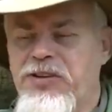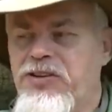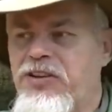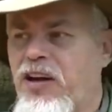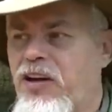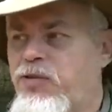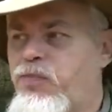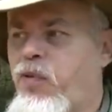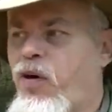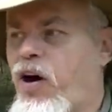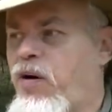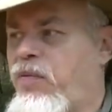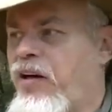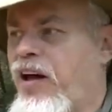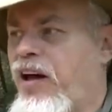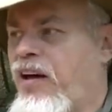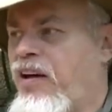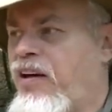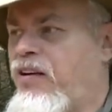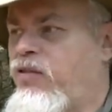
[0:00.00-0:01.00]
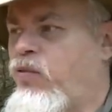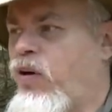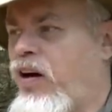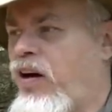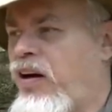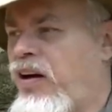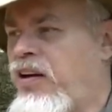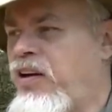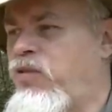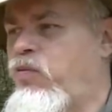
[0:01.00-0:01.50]
He said that's probably
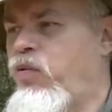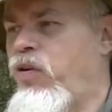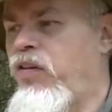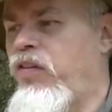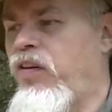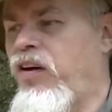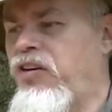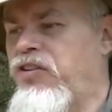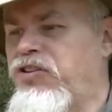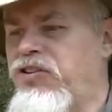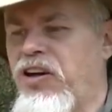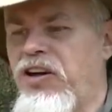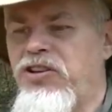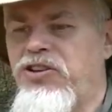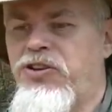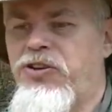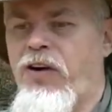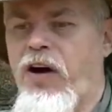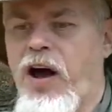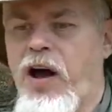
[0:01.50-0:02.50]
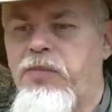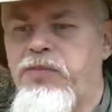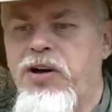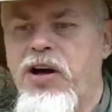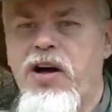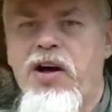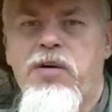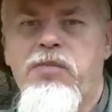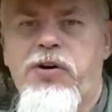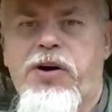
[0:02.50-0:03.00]
hated with cinch straps,
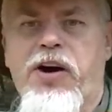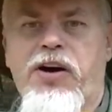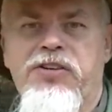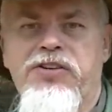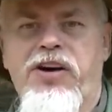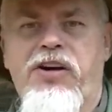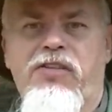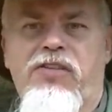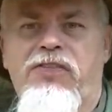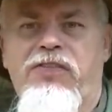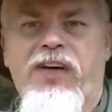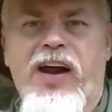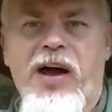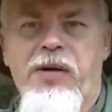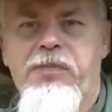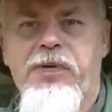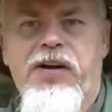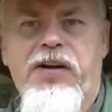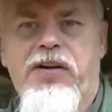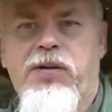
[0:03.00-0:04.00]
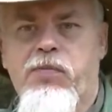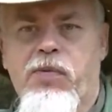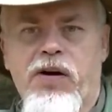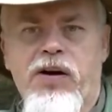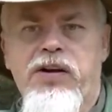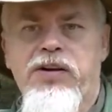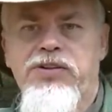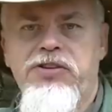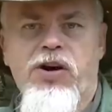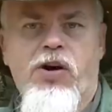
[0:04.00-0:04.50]
because they go to flapping in the
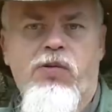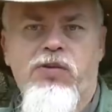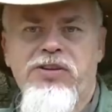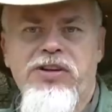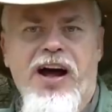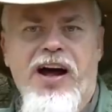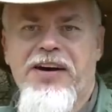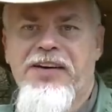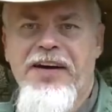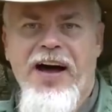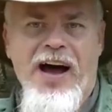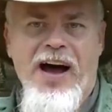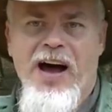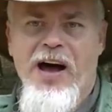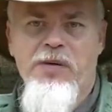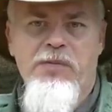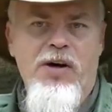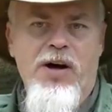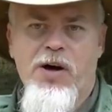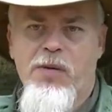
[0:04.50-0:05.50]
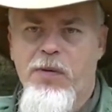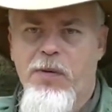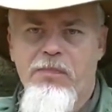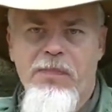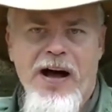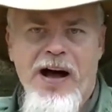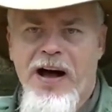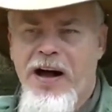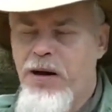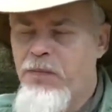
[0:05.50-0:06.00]
breeze and you always got to tie them up or
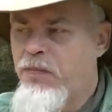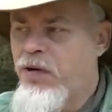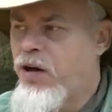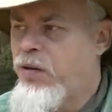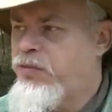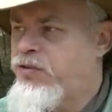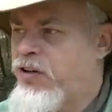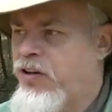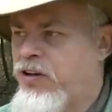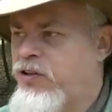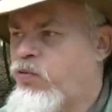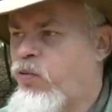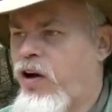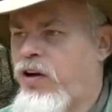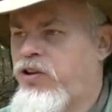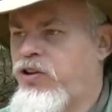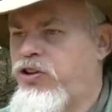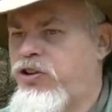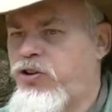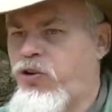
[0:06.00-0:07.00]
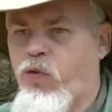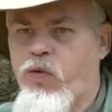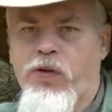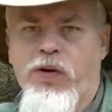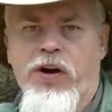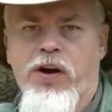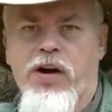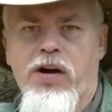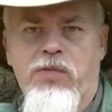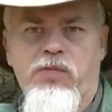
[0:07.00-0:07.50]
bind them up. So this way I just
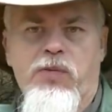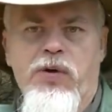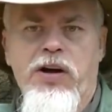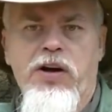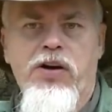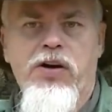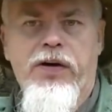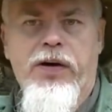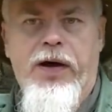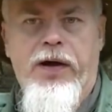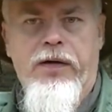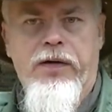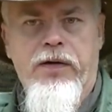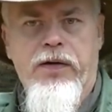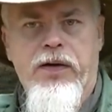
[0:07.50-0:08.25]
shorten it up and rehook it.